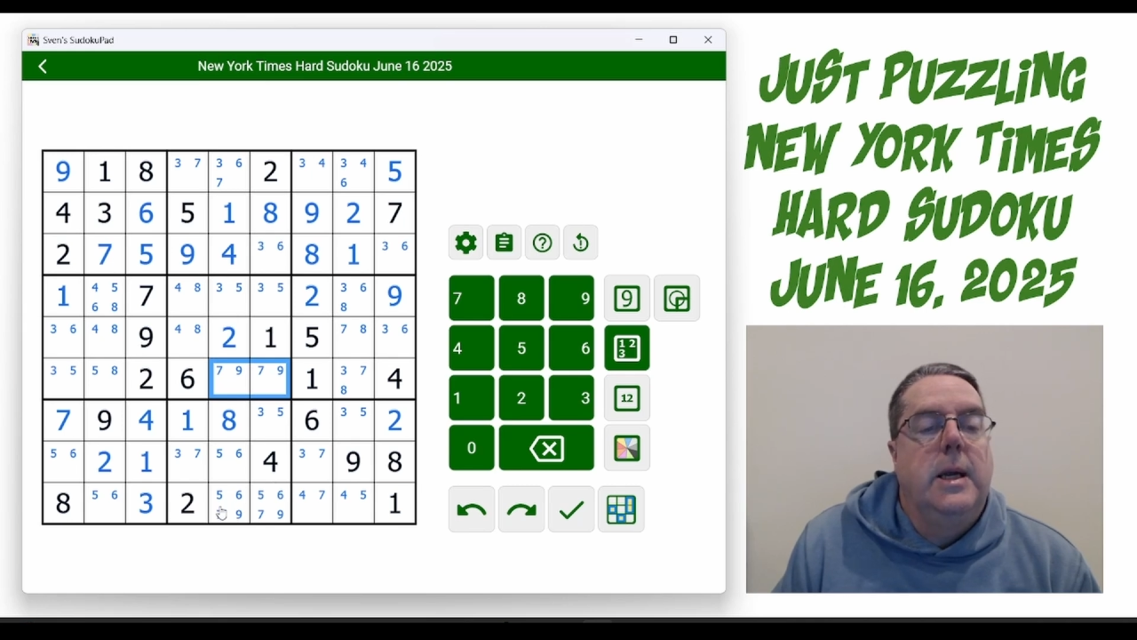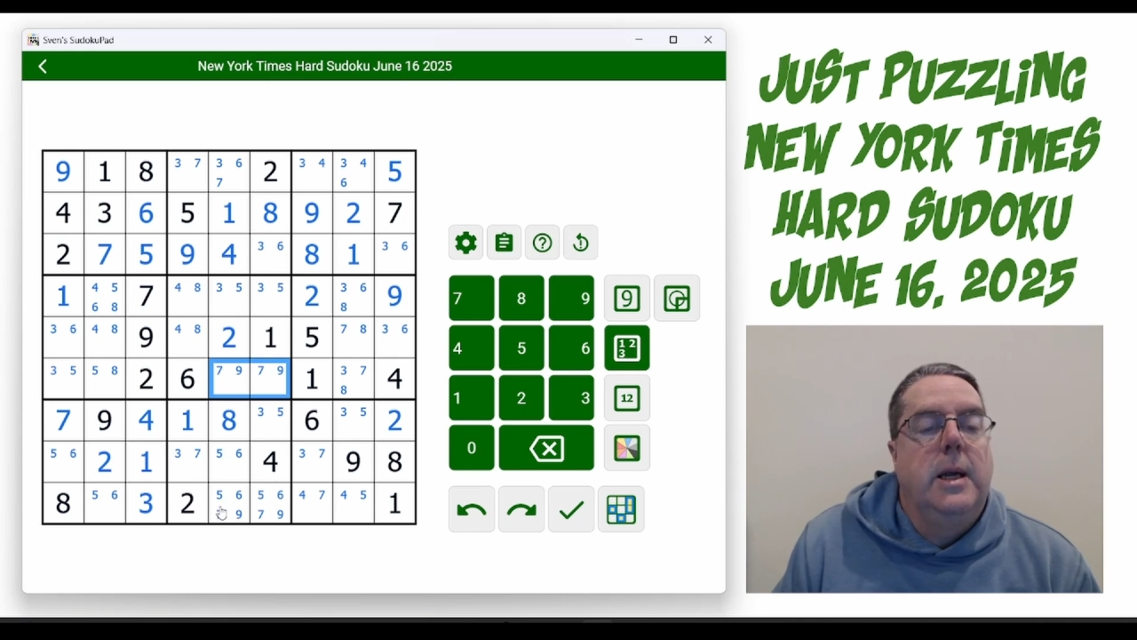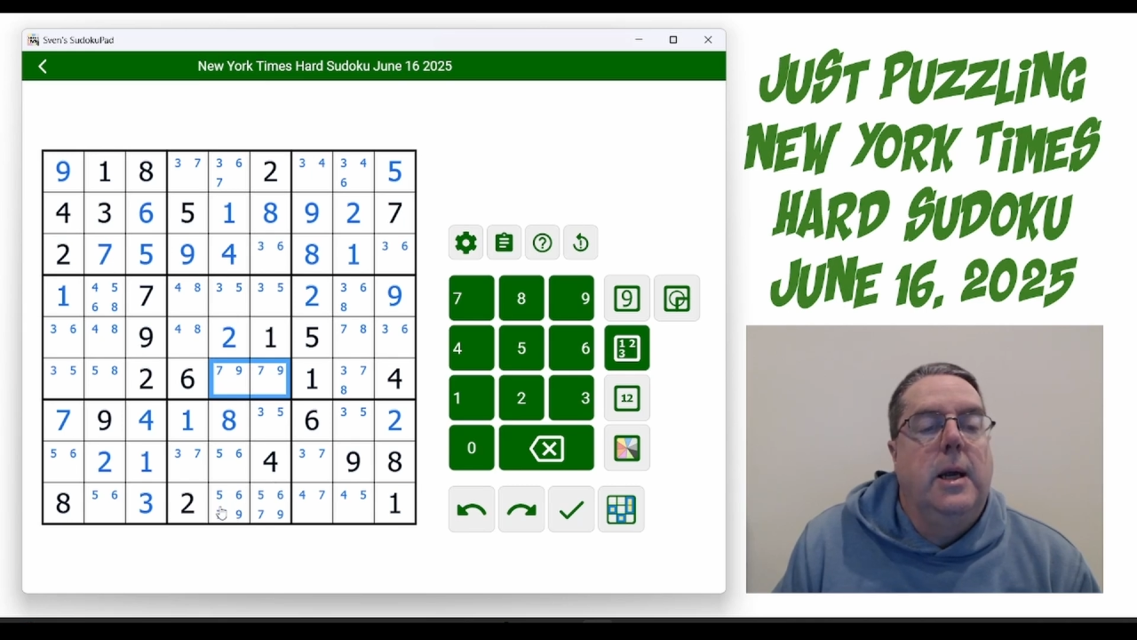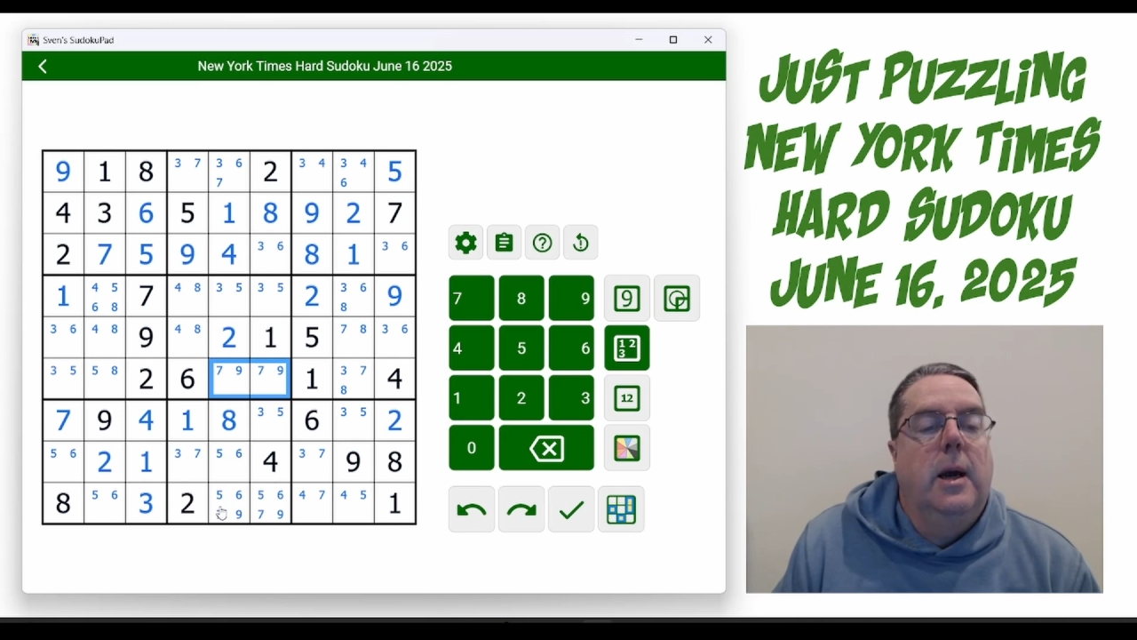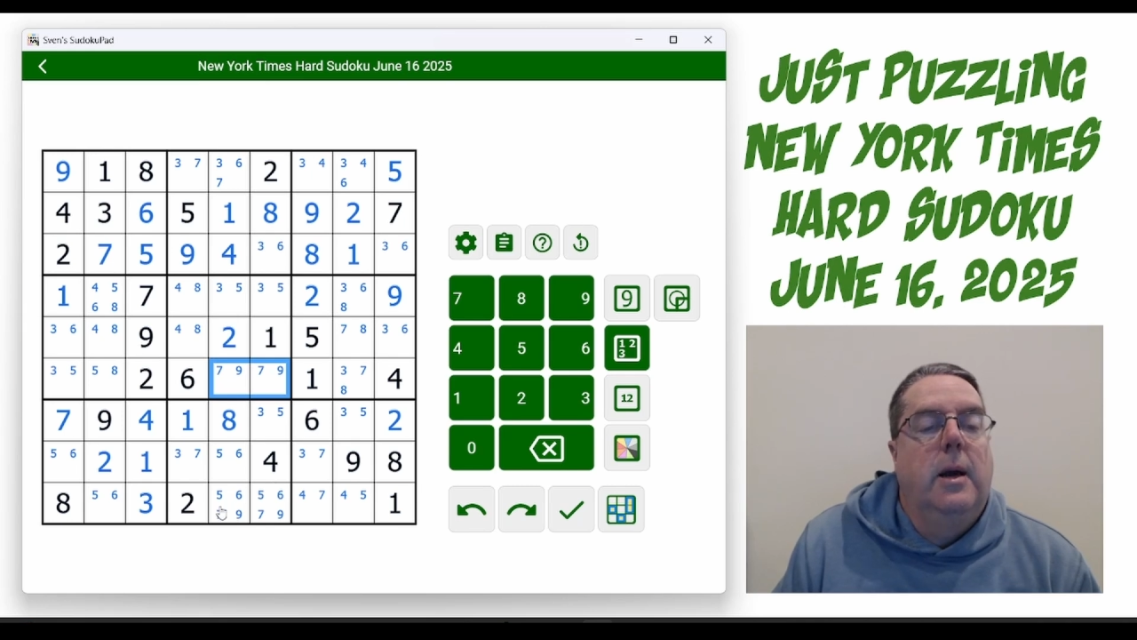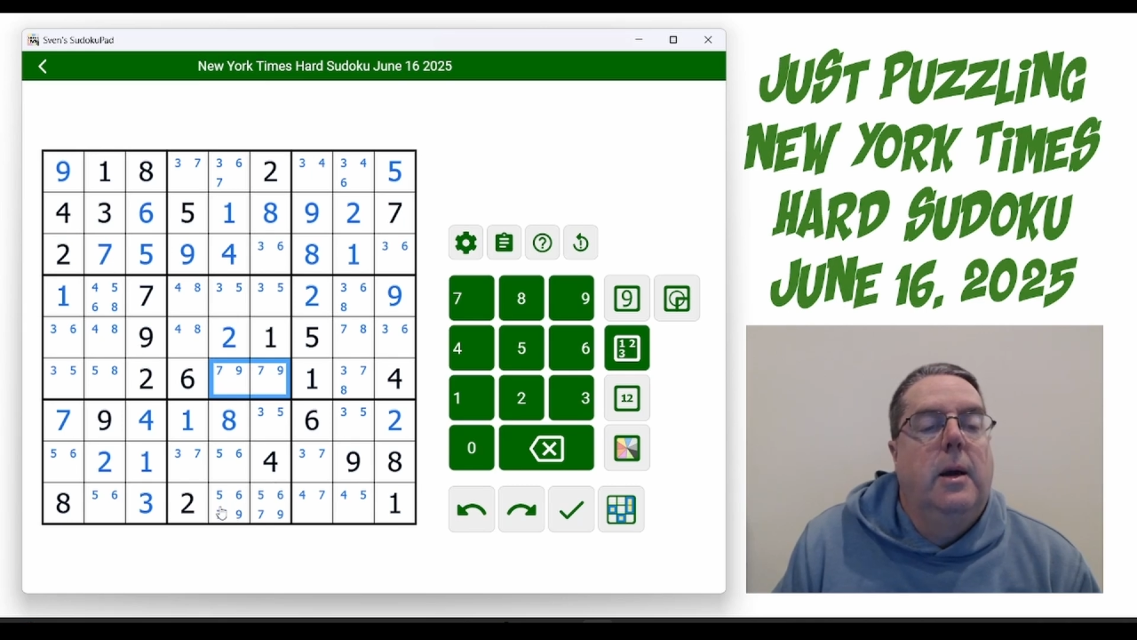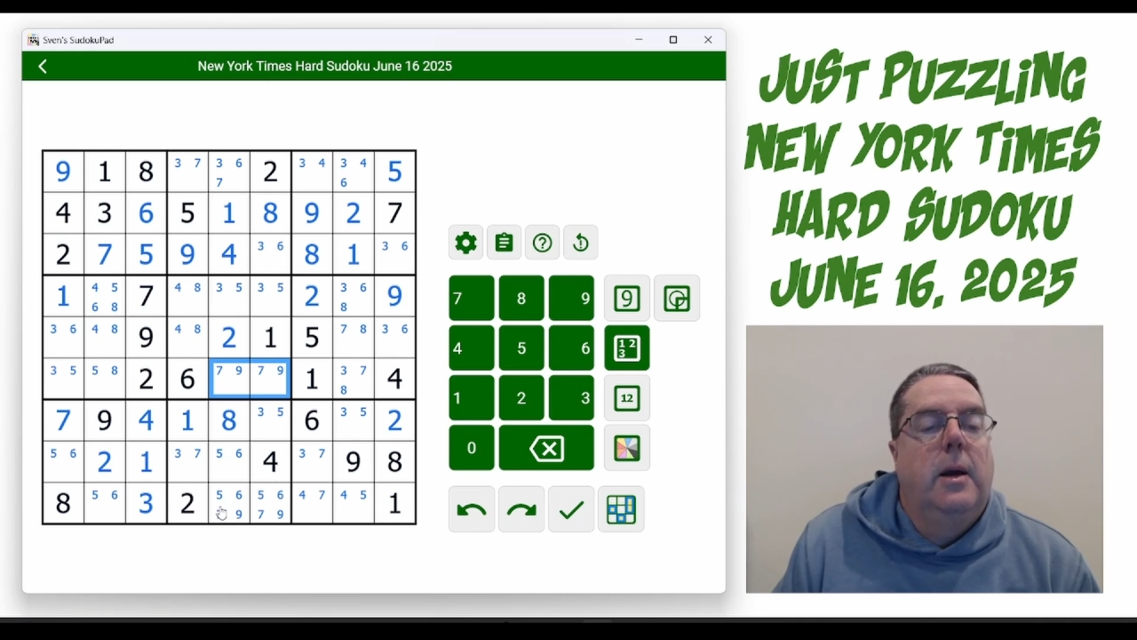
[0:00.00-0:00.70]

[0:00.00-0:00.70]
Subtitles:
here.